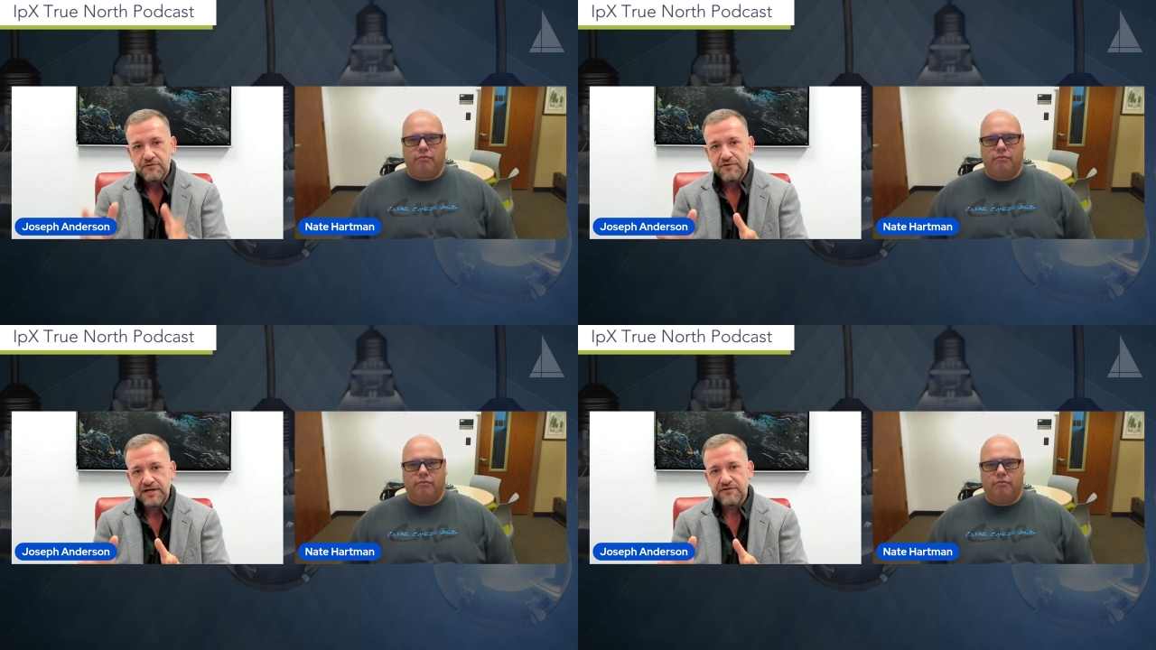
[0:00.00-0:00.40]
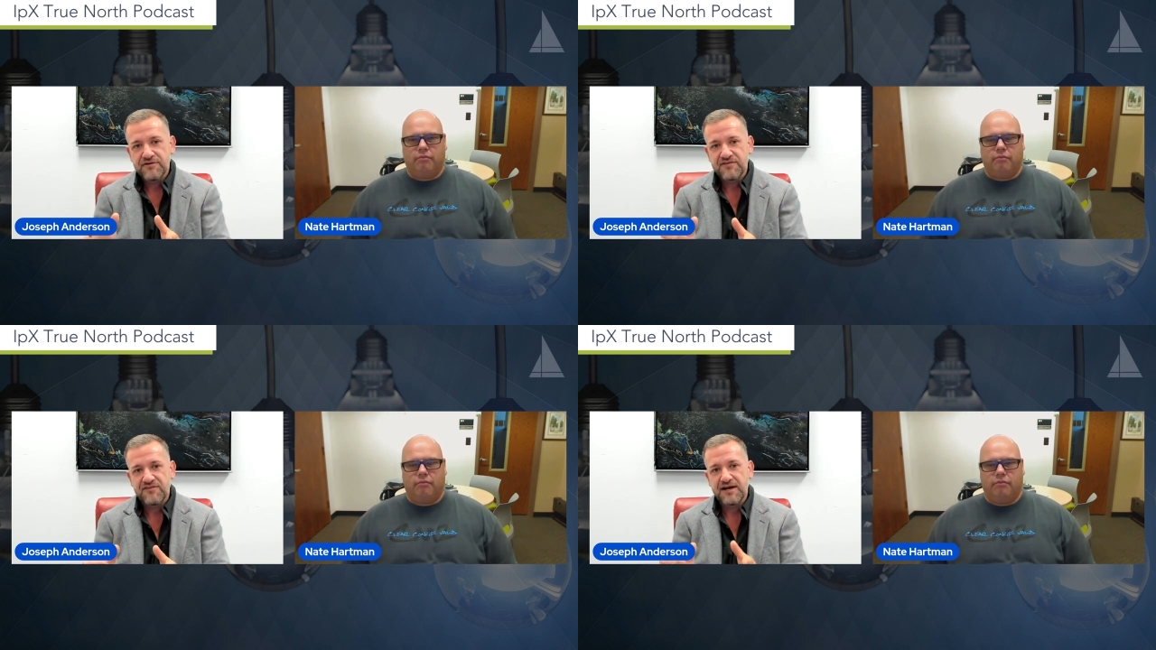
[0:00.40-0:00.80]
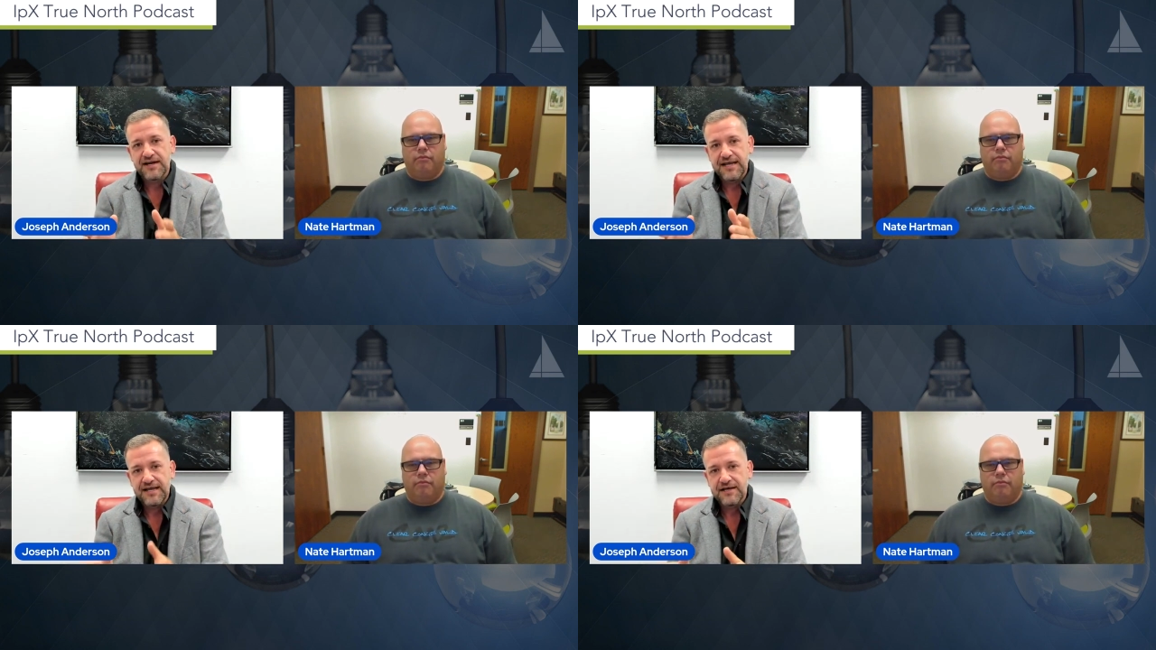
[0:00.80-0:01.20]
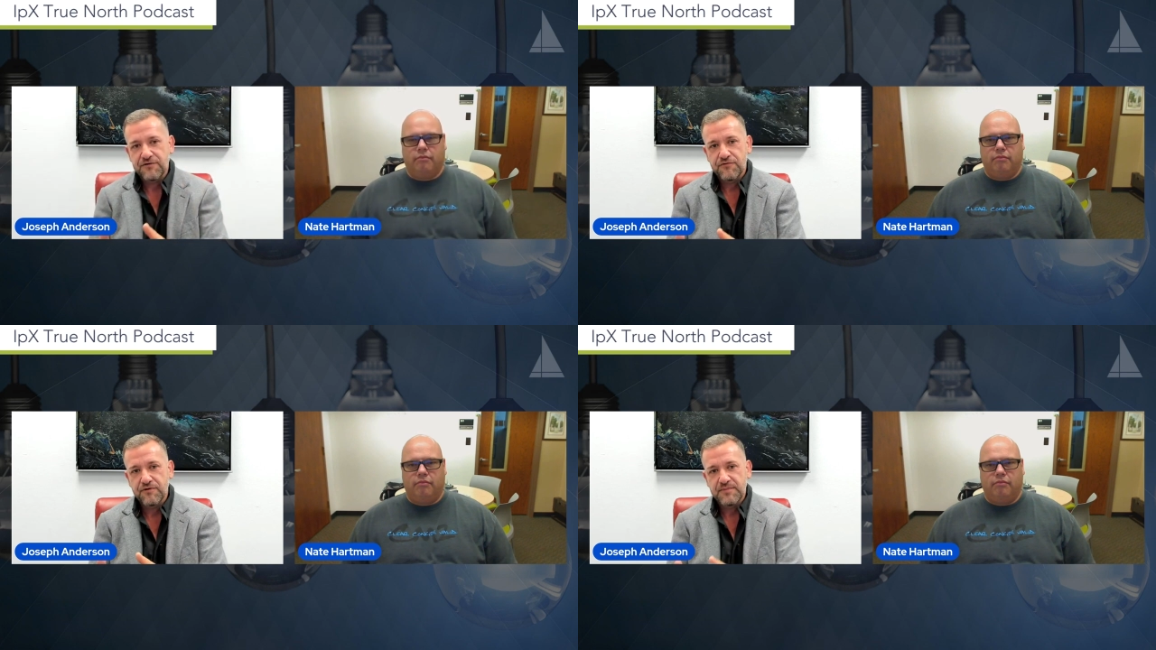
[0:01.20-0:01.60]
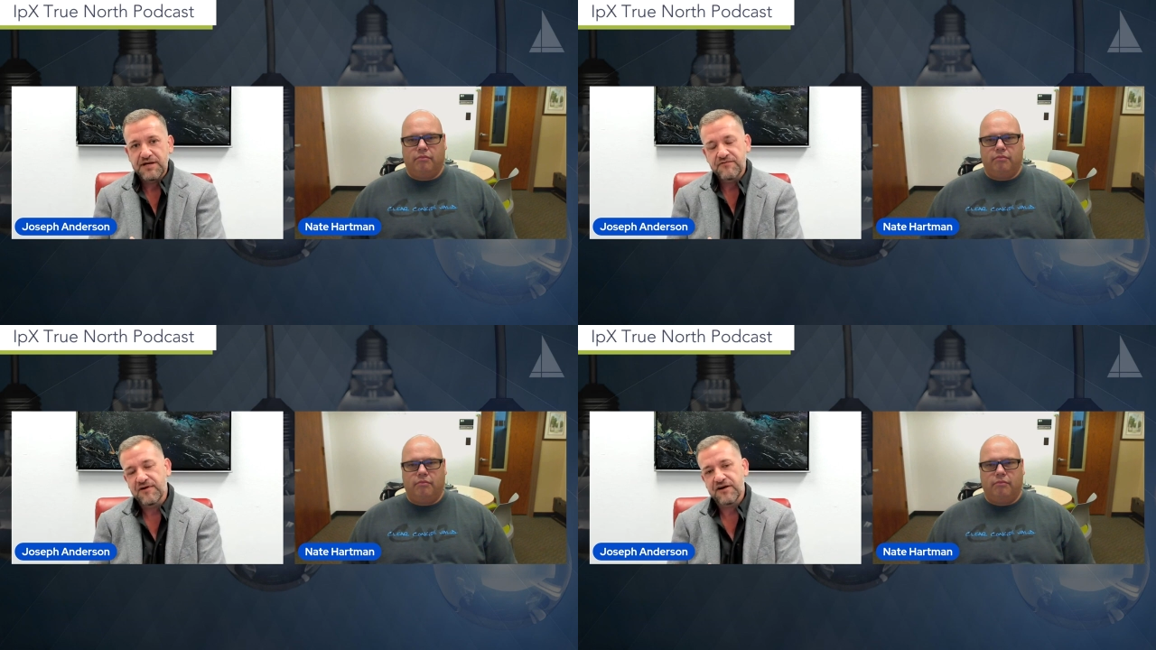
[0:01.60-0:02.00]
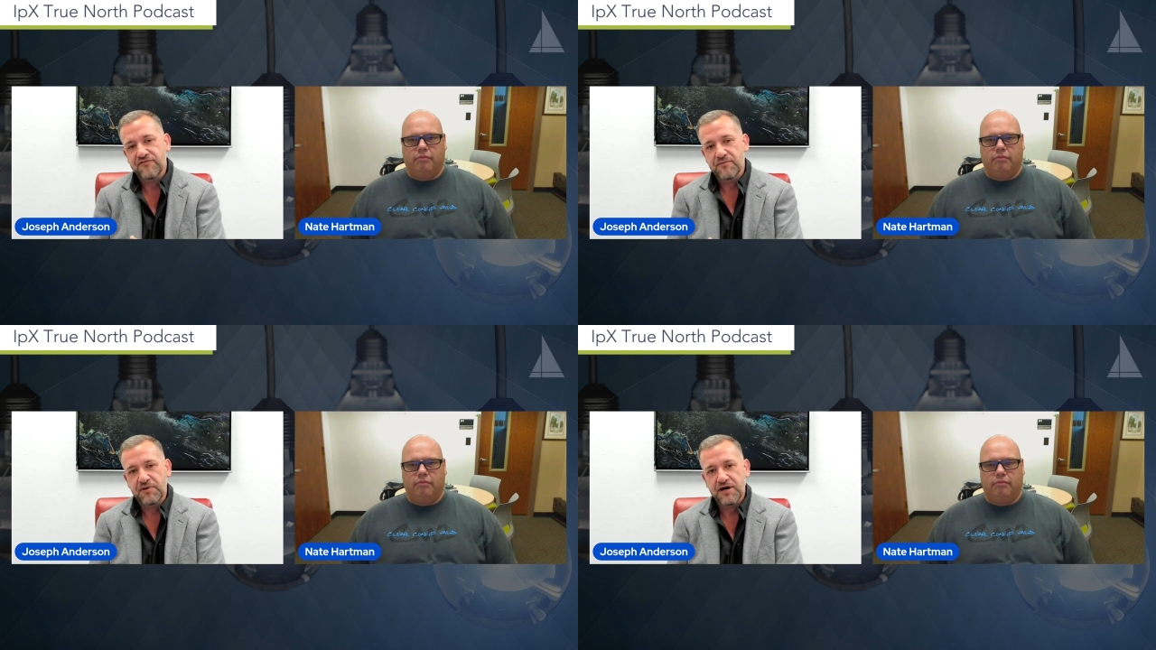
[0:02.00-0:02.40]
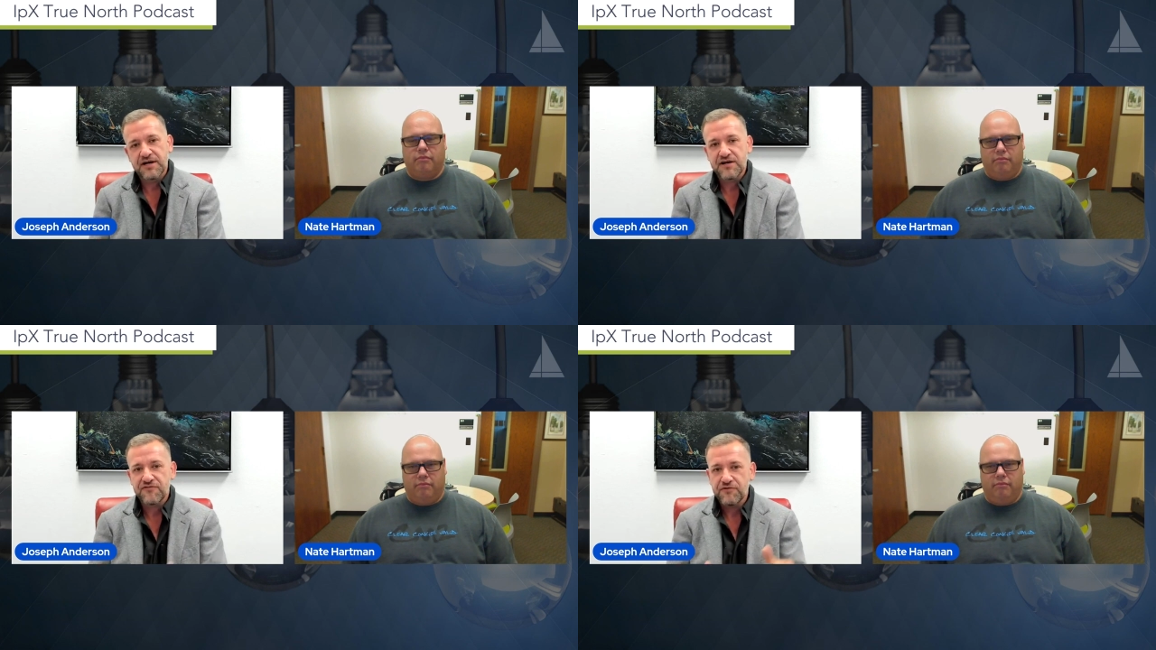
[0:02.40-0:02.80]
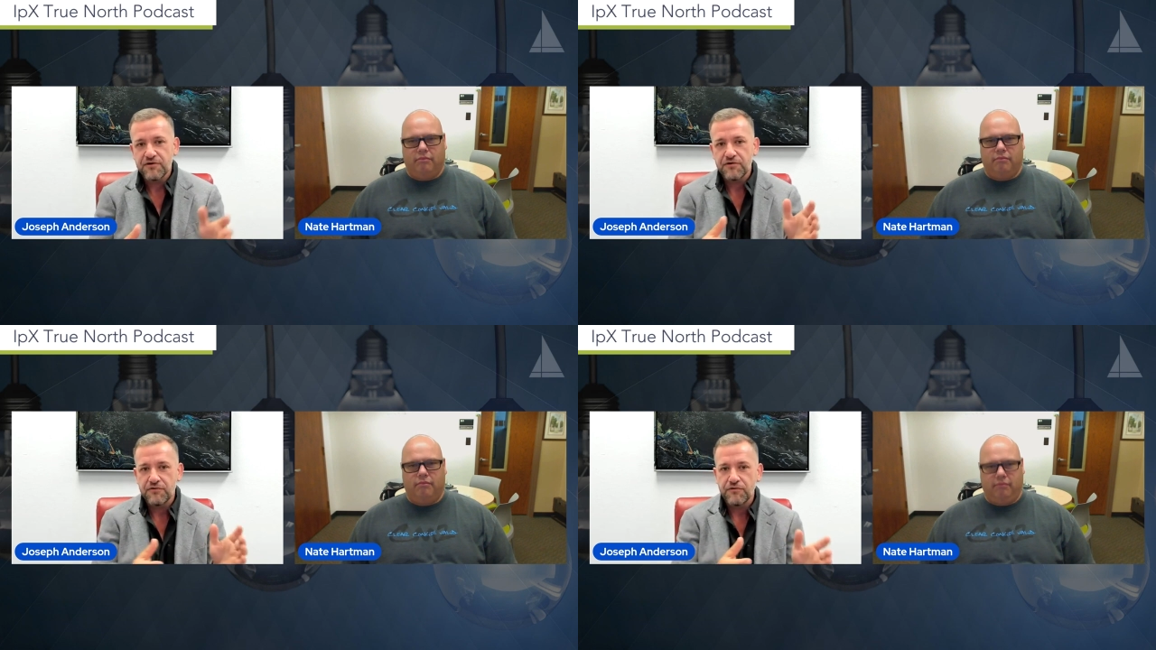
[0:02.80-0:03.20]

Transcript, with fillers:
Speaker 1: we either design and or manufacture products or